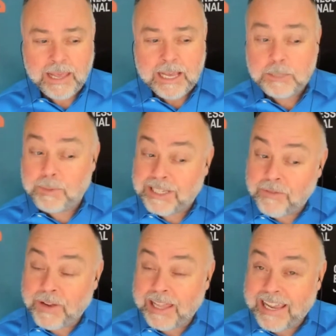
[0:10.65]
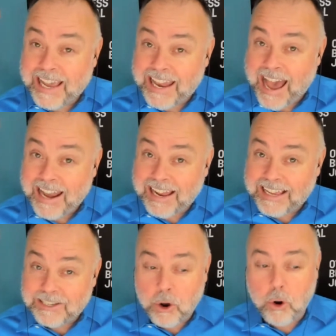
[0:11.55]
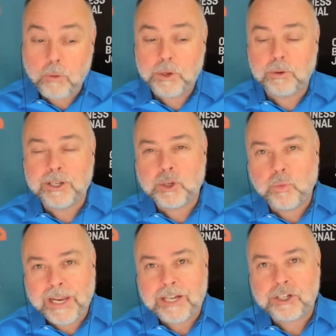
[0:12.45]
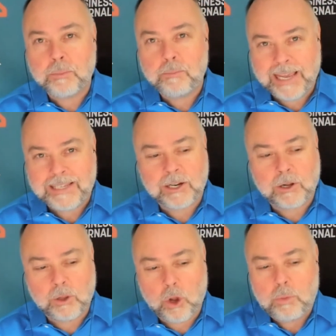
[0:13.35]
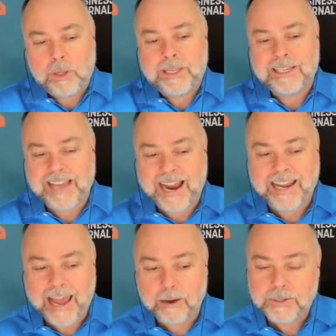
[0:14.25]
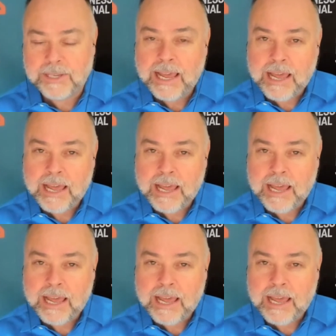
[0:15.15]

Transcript: Specifically, Kanata is home to a Swedish-based global design house.